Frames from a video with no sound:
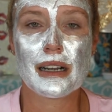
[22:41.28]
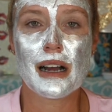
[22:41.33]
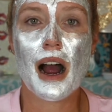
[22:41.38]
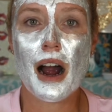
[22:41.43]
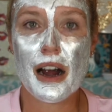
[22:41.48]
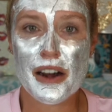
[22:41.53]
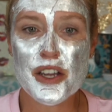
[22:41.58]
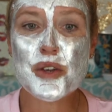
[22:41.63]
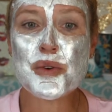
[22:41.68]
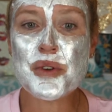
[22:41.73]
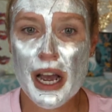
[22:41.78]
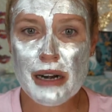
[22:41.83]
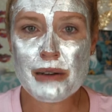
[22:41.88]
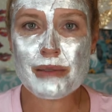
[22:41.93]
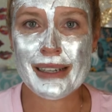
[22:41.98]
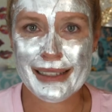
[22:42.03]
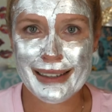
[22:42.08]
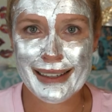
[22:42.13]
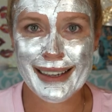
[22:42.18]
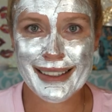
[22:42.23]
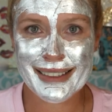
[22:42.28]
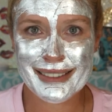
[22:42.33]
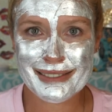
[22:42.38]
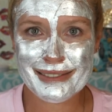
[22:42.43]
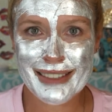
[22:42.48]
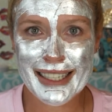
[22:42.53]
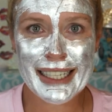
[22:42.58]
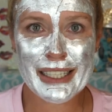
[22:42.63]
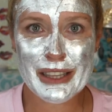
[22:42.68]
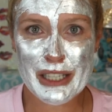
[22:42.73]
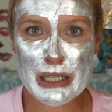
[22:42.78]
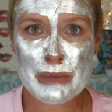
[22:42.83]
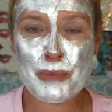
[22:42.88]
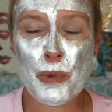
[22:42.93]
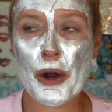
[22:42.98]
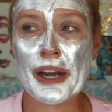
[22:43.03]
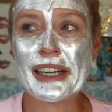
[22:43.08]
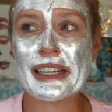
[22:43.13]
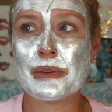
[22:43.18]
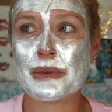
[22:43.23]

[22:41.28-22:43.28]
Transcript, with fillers: Are you done with it? Like, at this point,